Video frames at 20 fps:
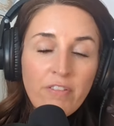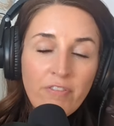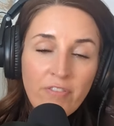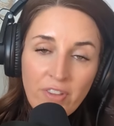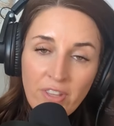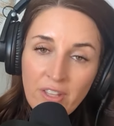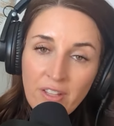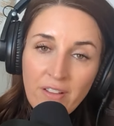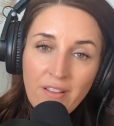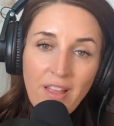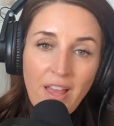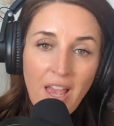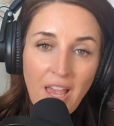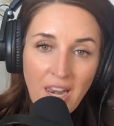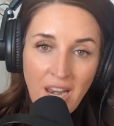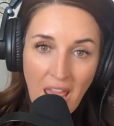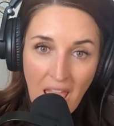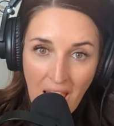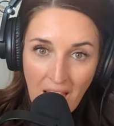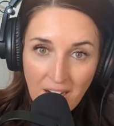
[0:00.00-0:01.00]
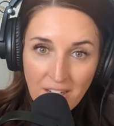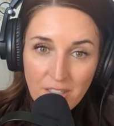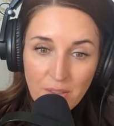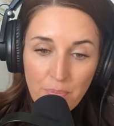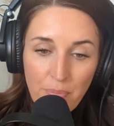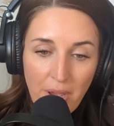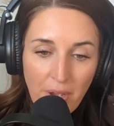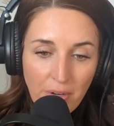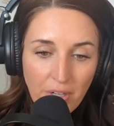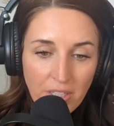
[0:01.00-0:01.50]
feel, and act
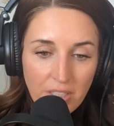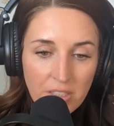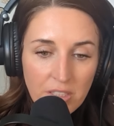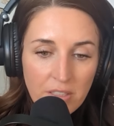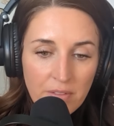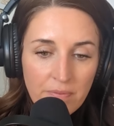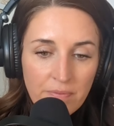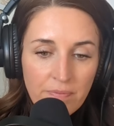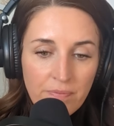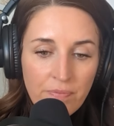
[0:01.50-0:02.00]
about it.